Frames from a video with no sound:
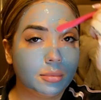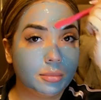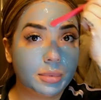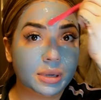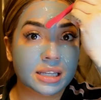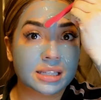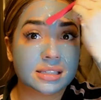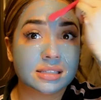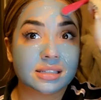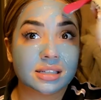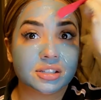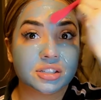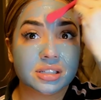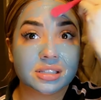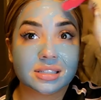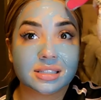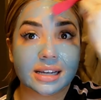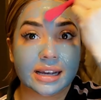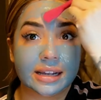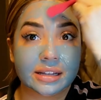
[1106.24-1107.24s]
But it's such a
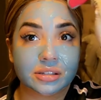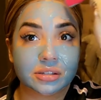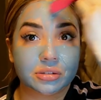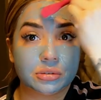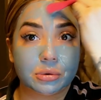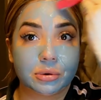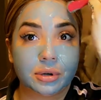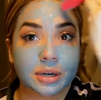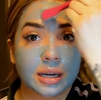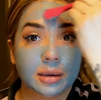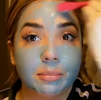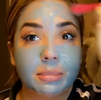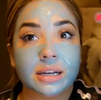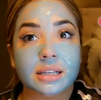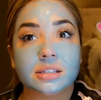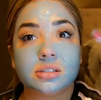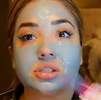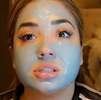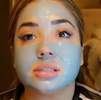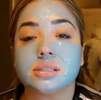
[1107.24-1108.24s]
sad story. But
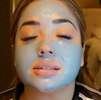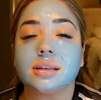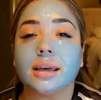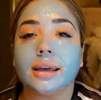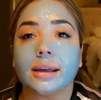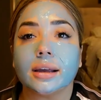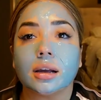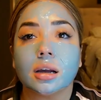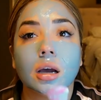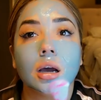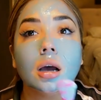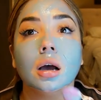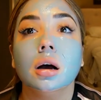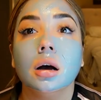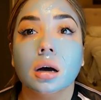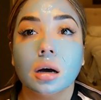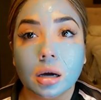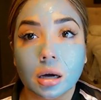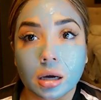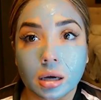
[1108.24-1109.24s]
it's just like,
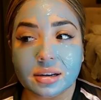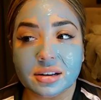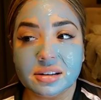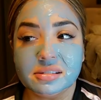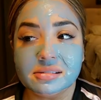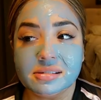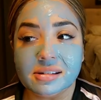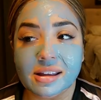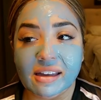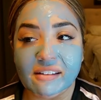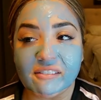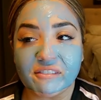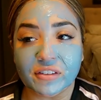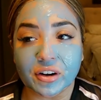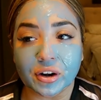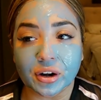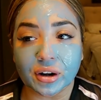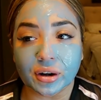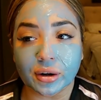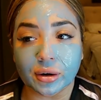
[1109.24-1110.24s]

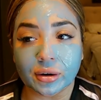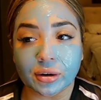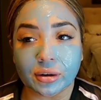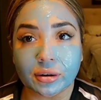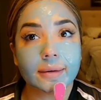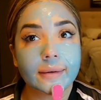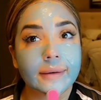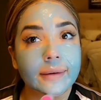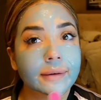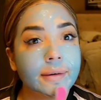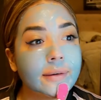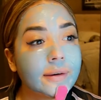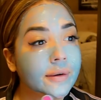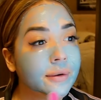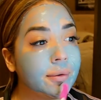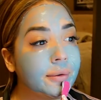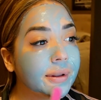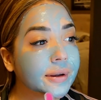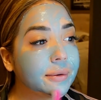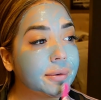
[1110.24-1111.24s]
never, you
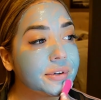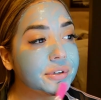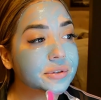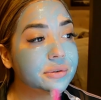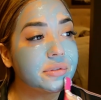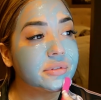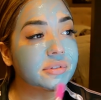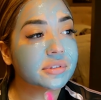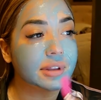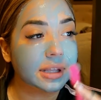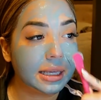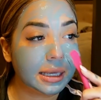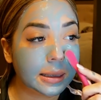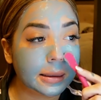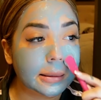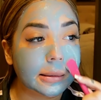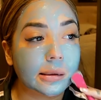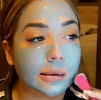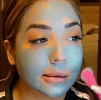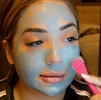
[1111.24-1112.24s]
know, like what you
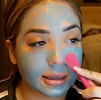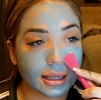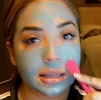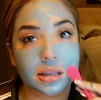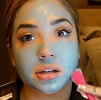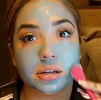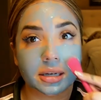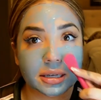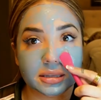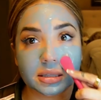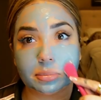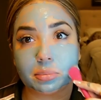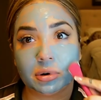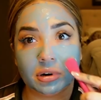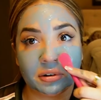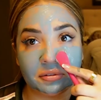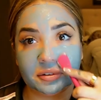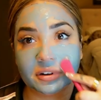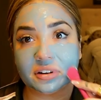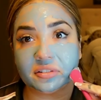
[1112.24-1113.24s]
think. They look like the
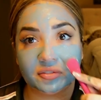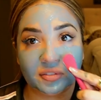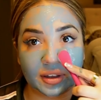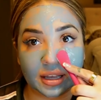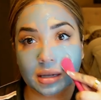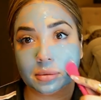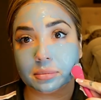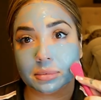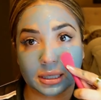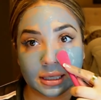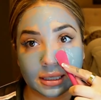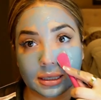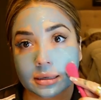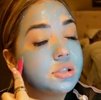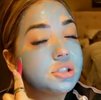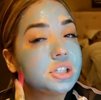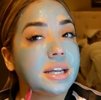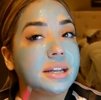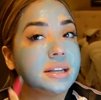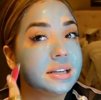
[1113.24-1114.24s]
perfect family.
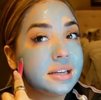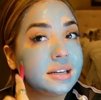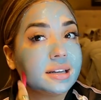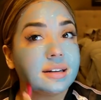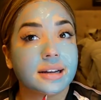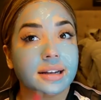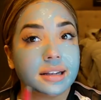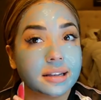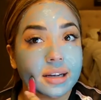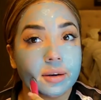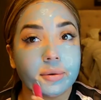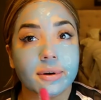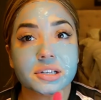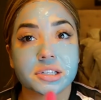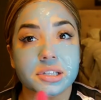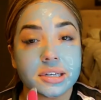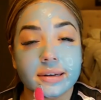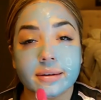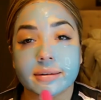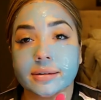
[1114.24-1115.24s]
Jaden and I like
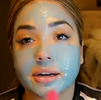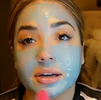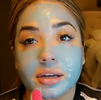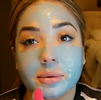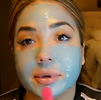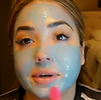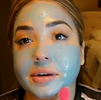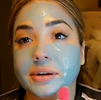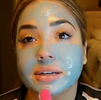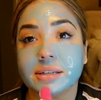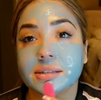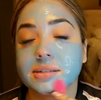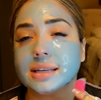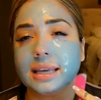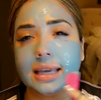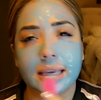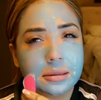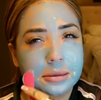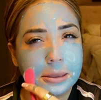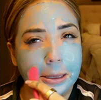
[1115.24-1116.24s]
watching documentaries.
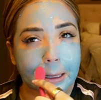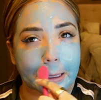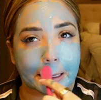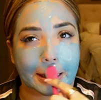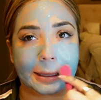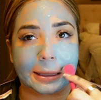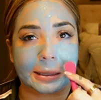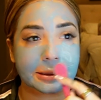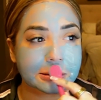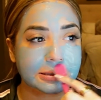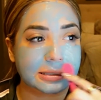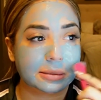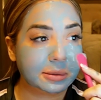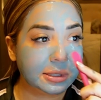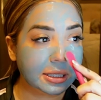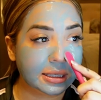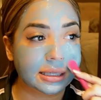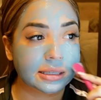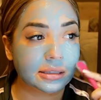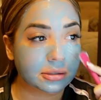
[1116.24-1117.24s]
Anthony and I used to
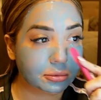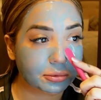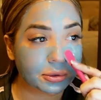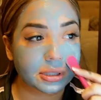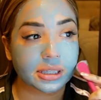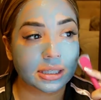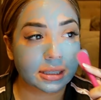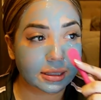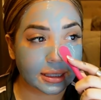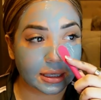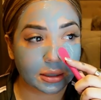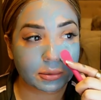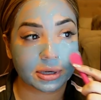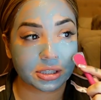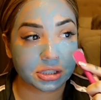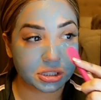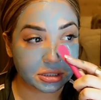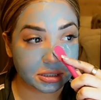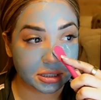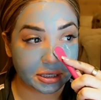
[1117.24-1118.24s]
be into really like
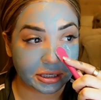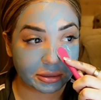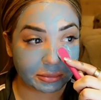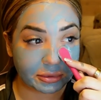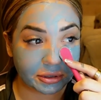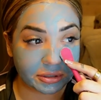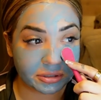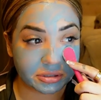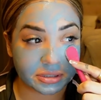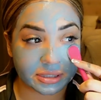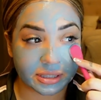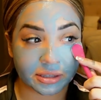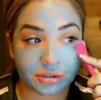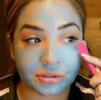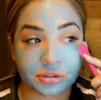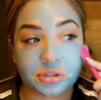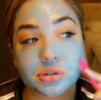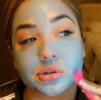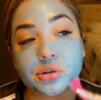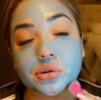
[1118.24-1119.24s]
watching documentaries together
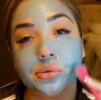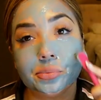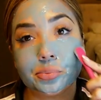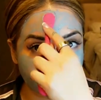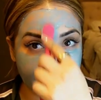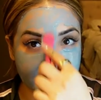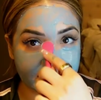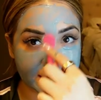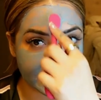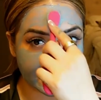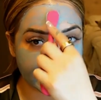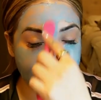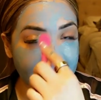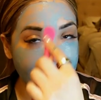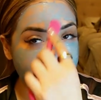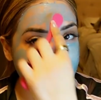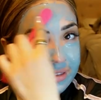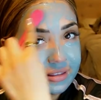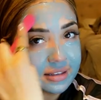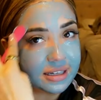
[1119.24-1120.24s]
too. But then
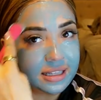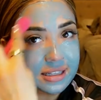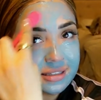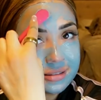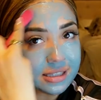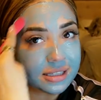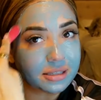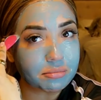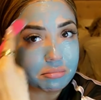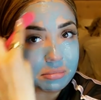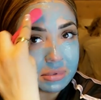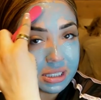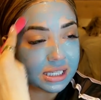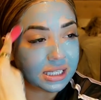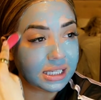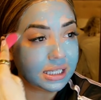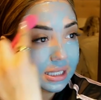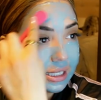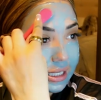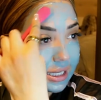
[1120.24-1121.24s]
Anthony is like
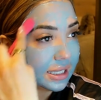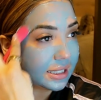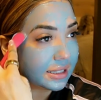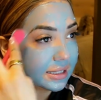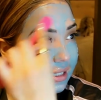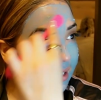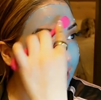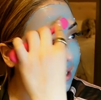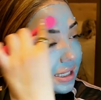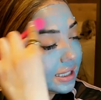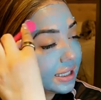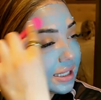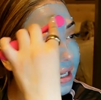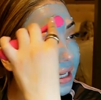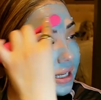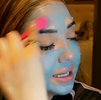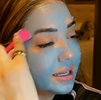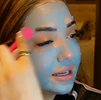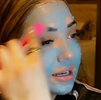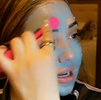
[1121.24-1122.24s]
me, and it's like he
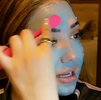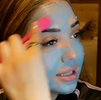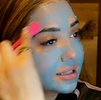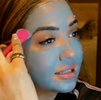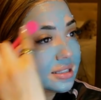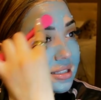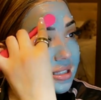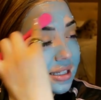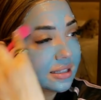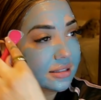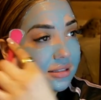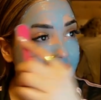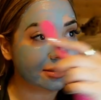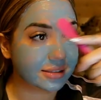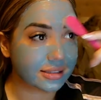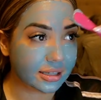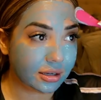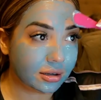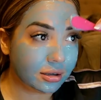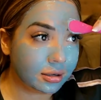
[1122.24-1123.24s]
cannot sit
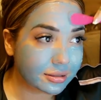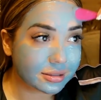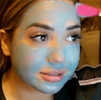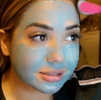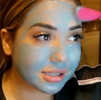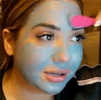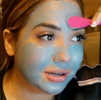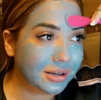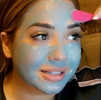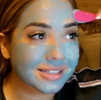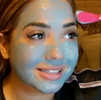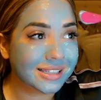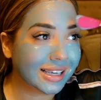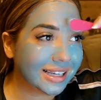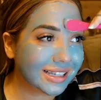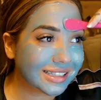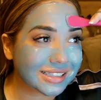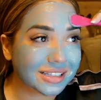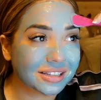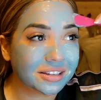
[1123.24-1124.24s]
still. So it
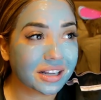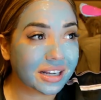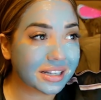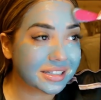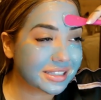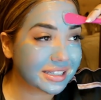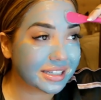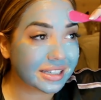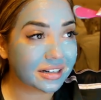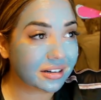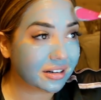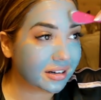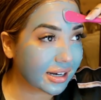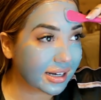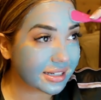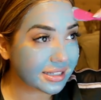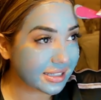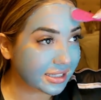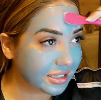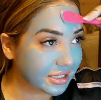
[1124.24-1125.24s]
takes a lot to get our
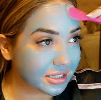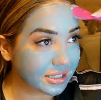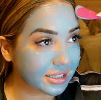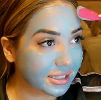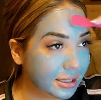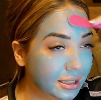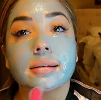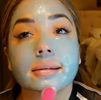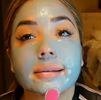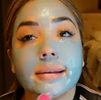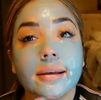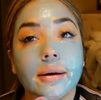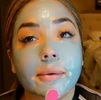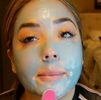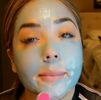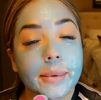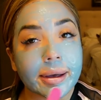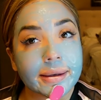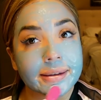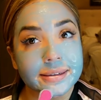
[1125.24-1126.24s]
attention. So
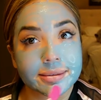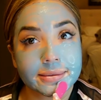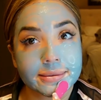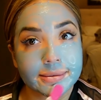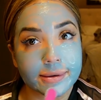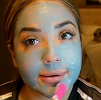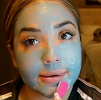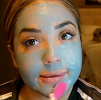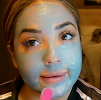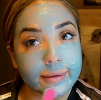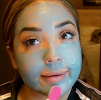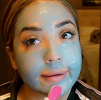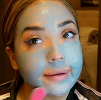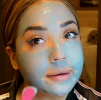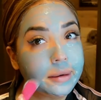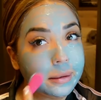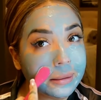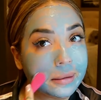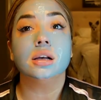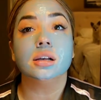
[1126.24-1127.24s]
mask is
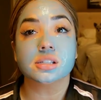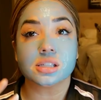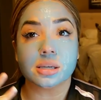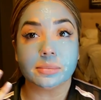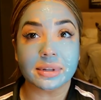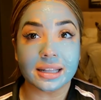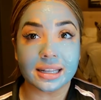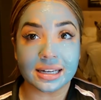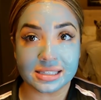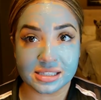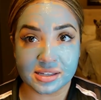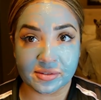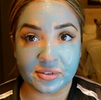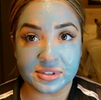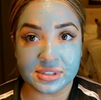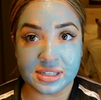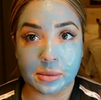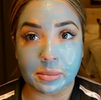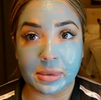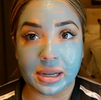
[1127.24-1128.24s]
on. So I'm gonna let it sit for
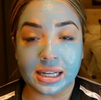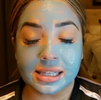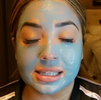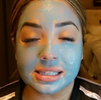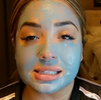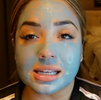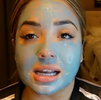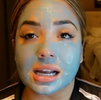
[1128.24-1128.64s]
10 minutes.